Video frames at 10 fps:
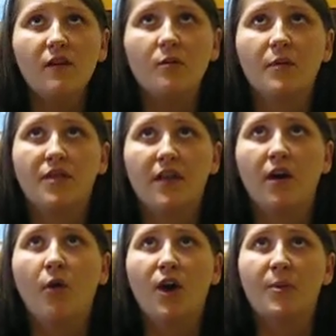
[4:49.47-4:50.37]
with the
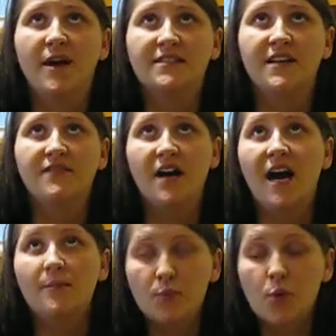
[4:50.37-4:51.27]
oil processing,
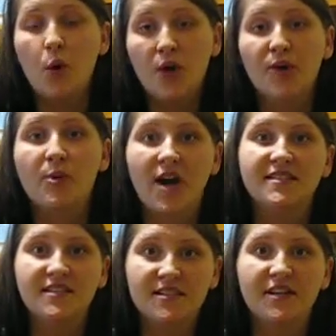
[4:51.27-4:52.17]
uh, oil
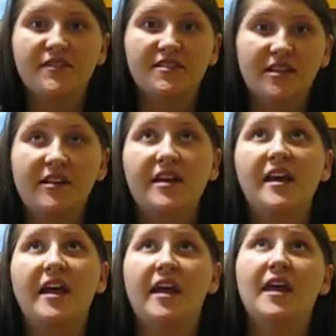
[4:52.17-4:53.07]
processing
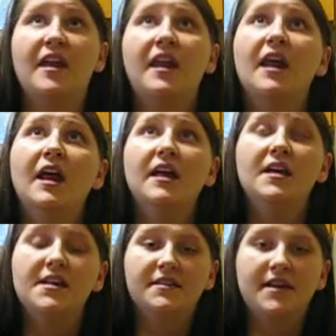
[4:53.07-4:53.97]
facility in
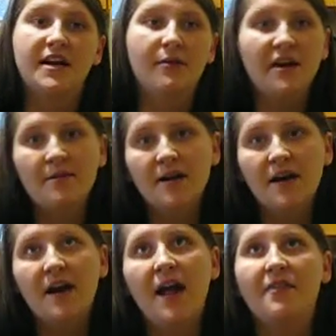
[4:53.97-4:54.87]
Saudi Arabia,
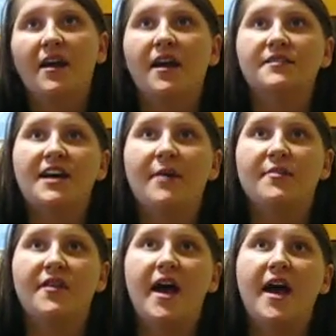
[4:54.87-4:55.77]
and then on top
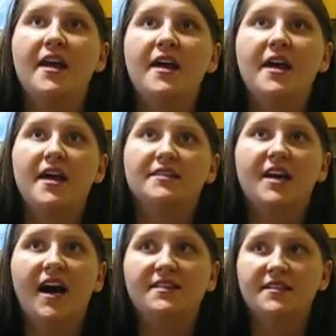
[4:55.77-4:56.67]
of that, it's
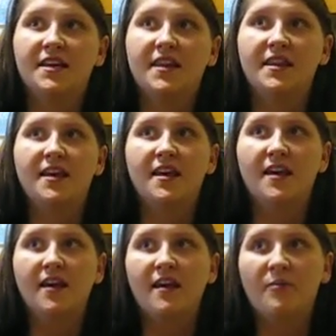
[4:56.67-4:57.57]
costing
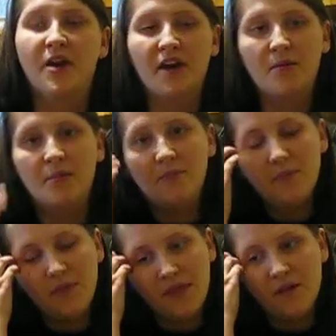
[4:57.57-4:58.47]
the American,
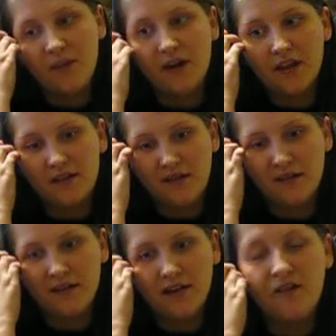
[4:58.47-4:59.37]
the
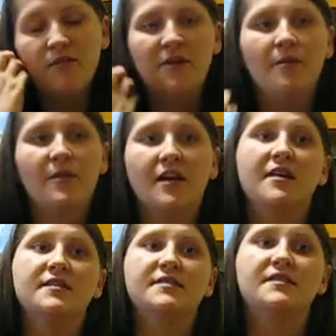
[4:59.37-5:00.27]
American government
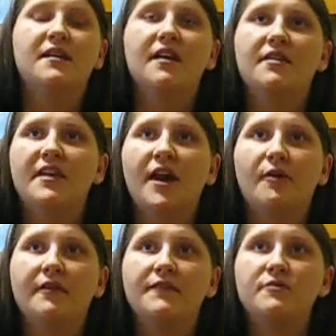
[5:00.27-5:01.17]
because they are
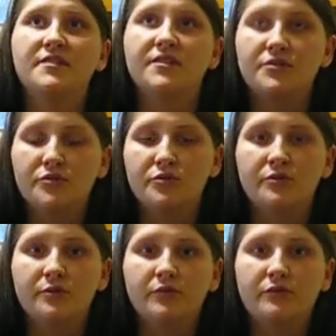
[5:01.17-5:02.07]
refusing
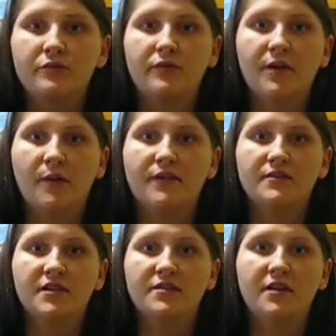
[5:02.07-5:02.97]
to, they're
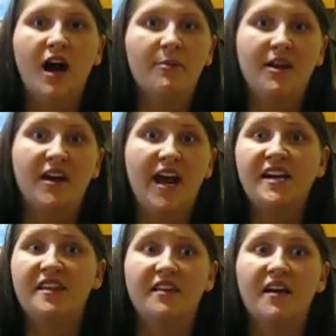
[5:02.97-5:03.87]
refusing to comment on
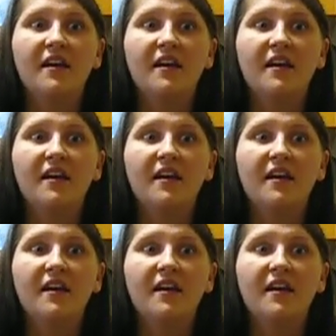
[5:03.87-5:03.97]
anything.